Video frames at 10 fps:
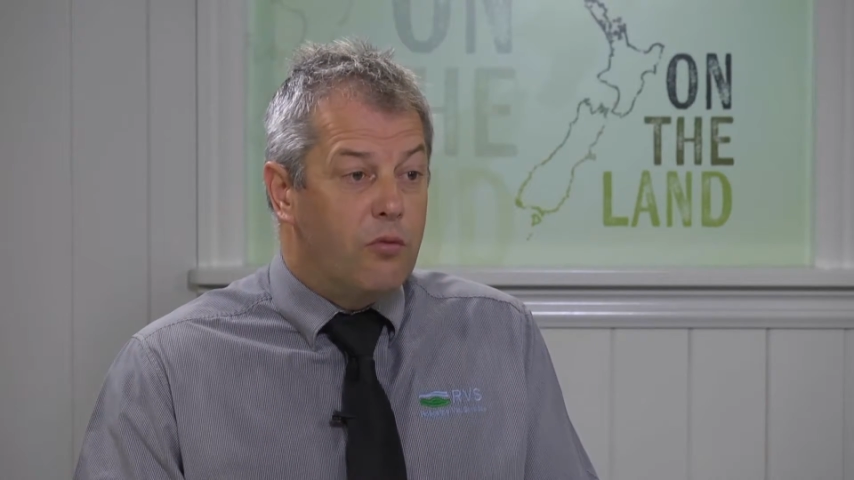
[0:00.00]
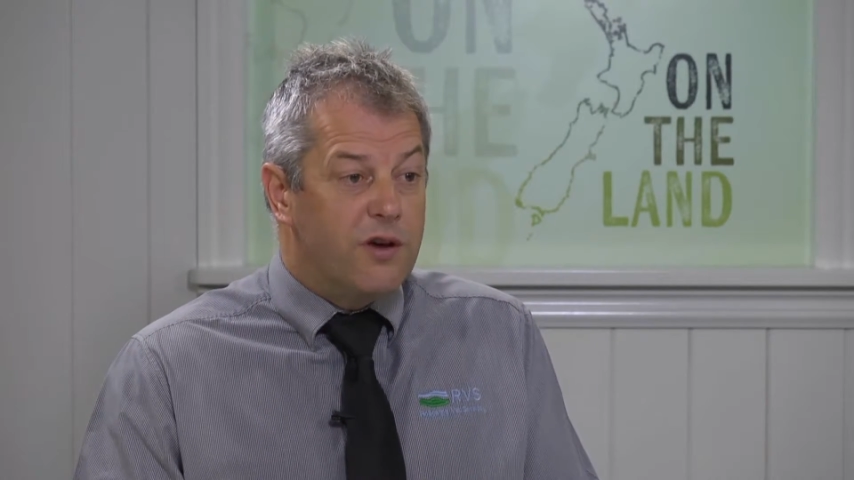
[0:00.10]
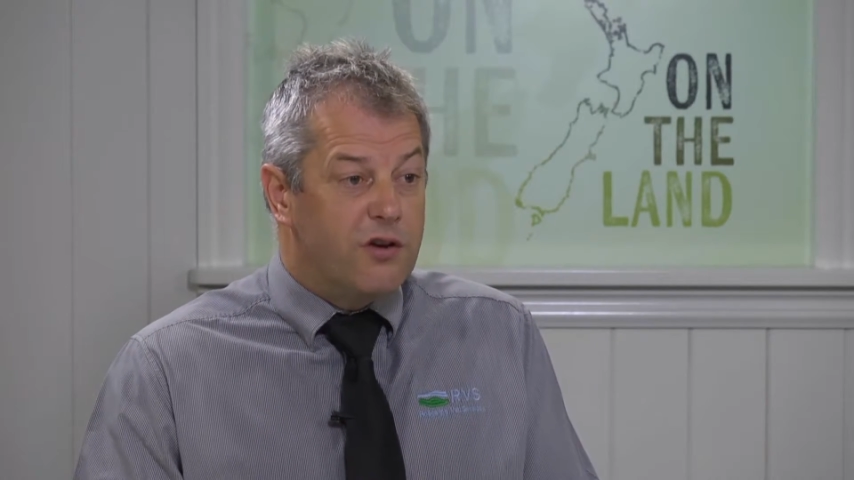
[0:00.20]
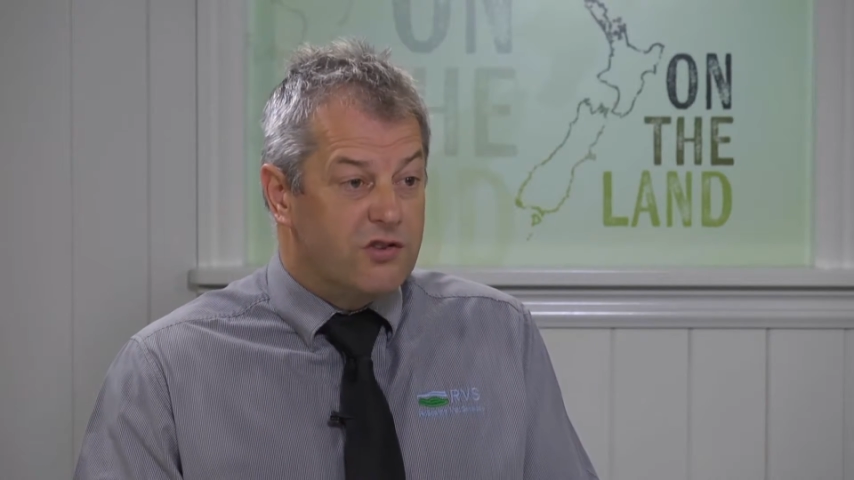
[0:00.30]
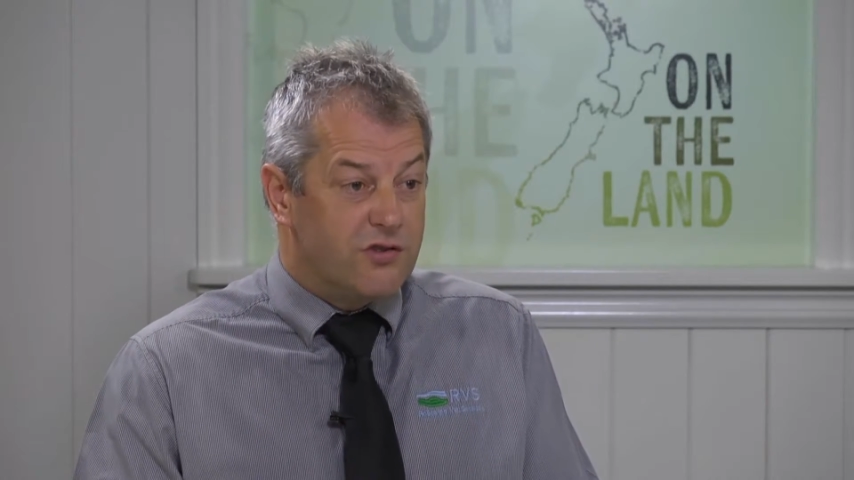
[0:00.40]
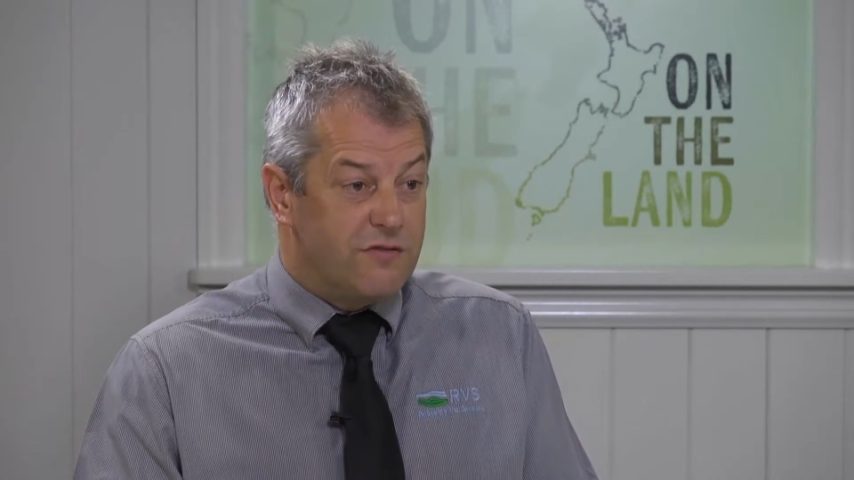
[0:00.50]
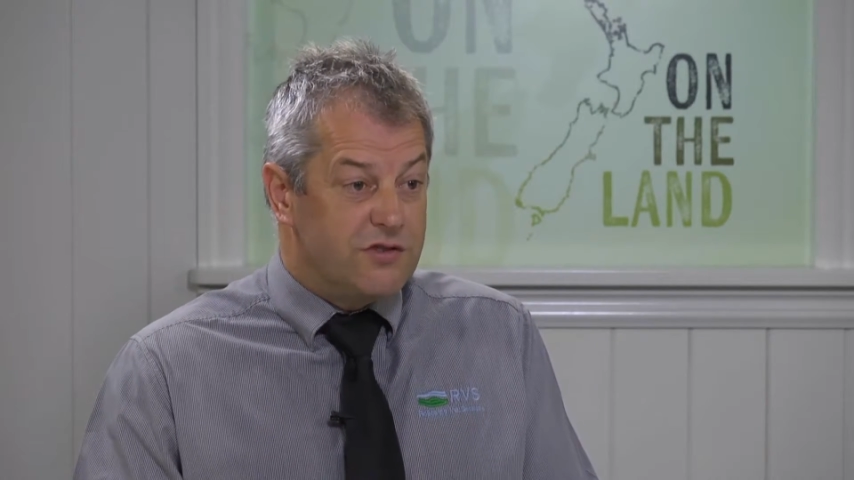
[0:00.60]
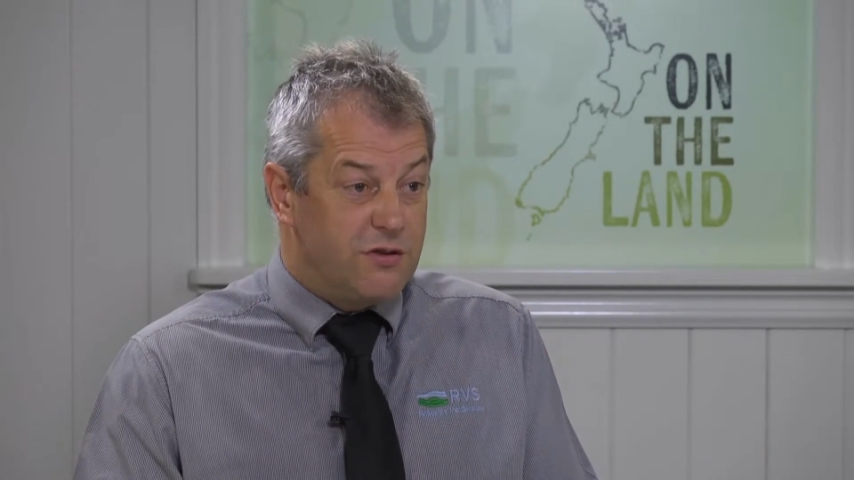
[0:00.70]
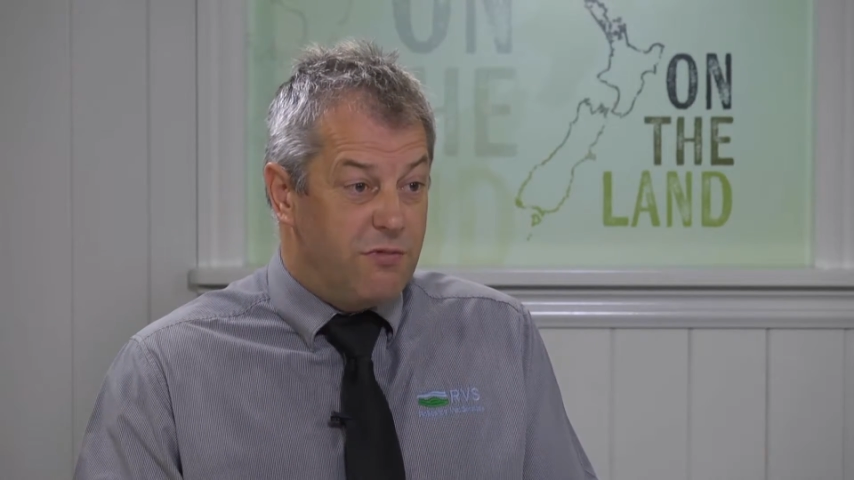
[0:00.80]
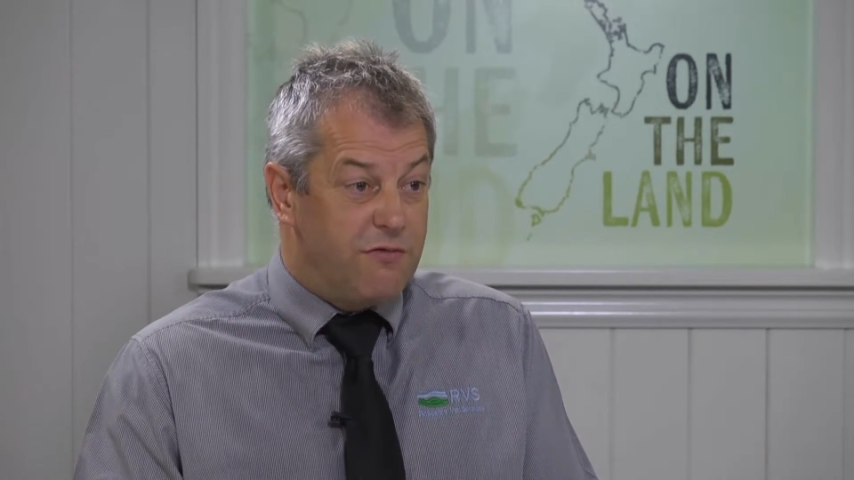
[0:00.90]
because
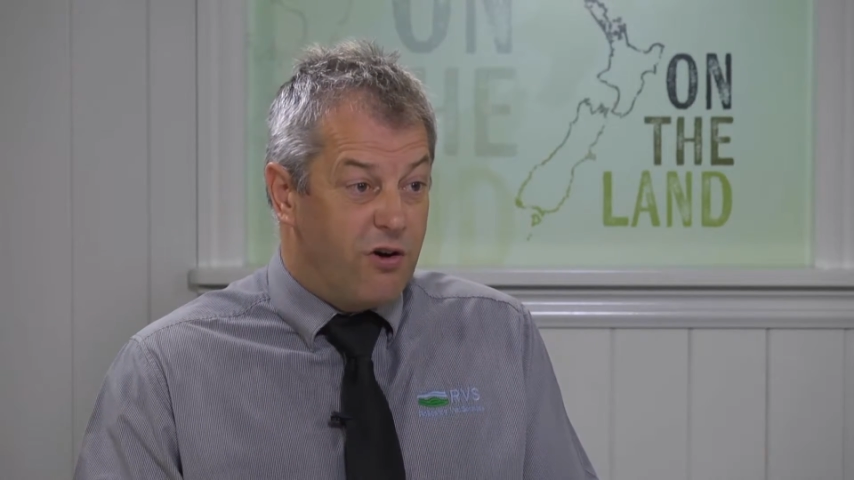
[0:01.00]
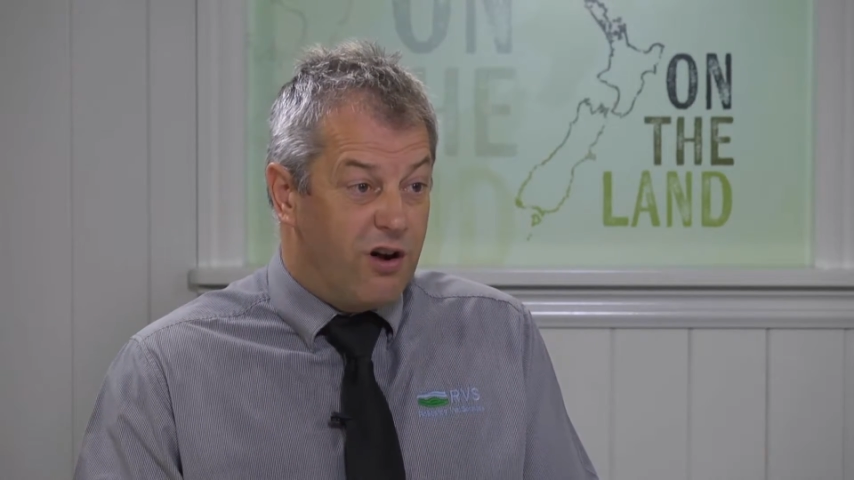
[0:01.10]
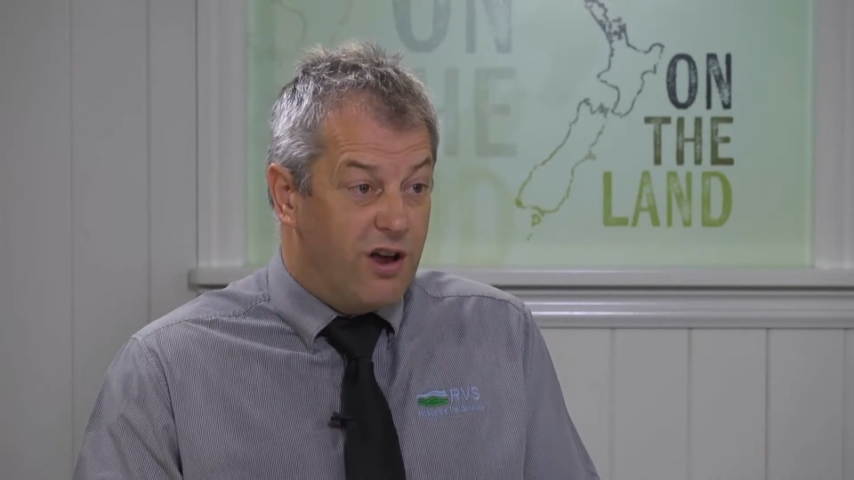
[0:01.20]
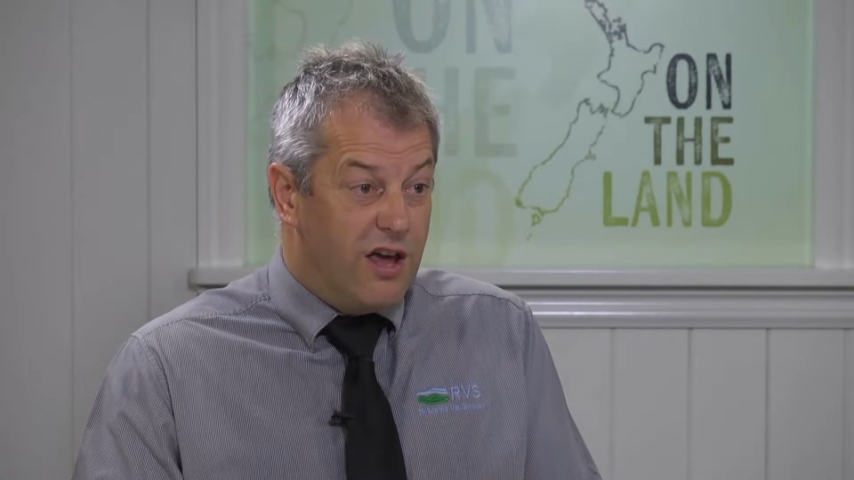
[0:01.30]
obviously we've got